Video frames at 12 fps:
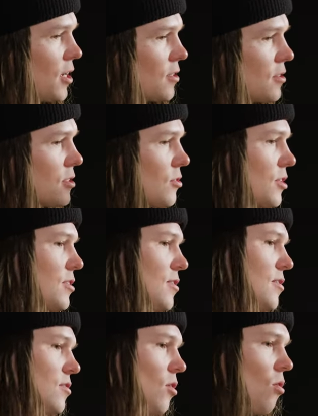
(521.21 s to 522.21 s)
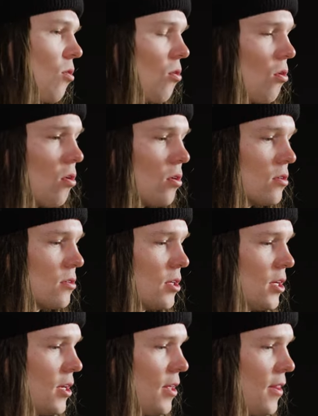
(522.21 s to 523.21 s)
series as a whole,
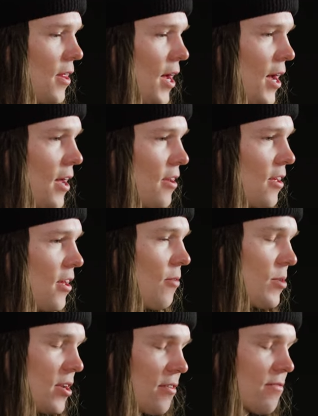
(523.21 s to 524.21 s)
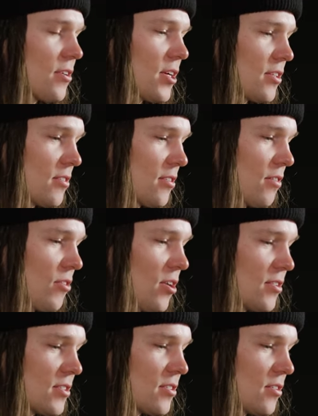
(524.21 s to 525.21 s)
that, I mean, I feel like of all
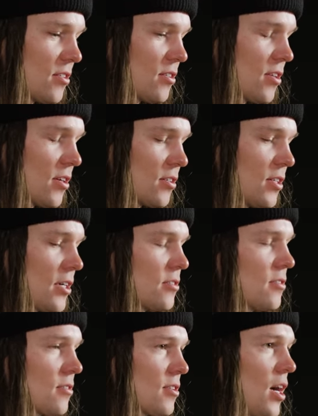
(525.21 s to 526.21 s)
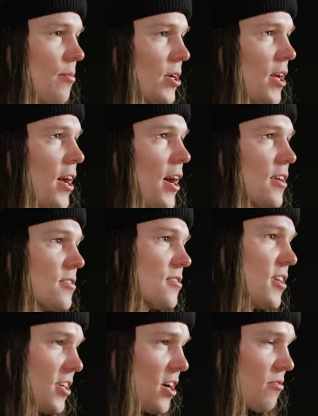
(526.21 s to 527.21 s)
this, the collections Atomic has,
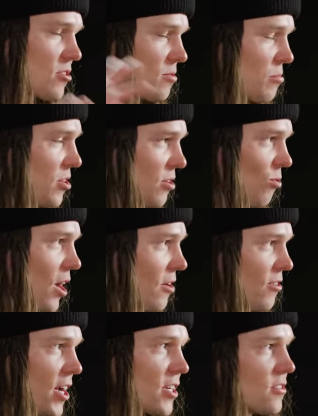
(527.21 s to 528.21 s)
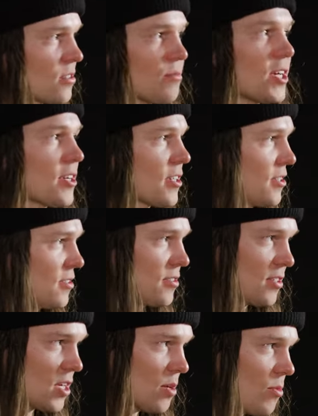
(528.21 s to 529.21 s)
it covers a pretty wide range from like
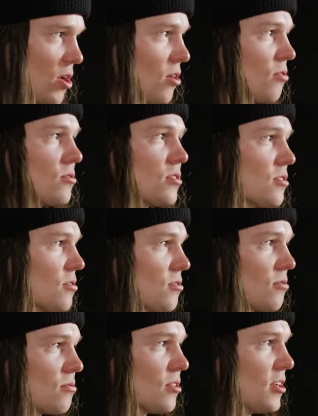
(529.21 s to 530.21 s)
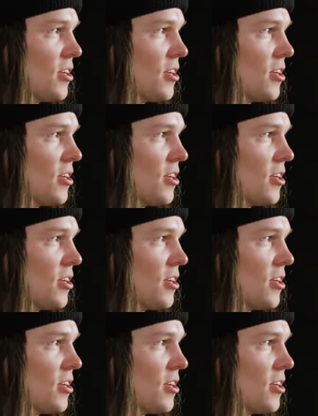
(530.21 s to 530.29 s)
Schemo to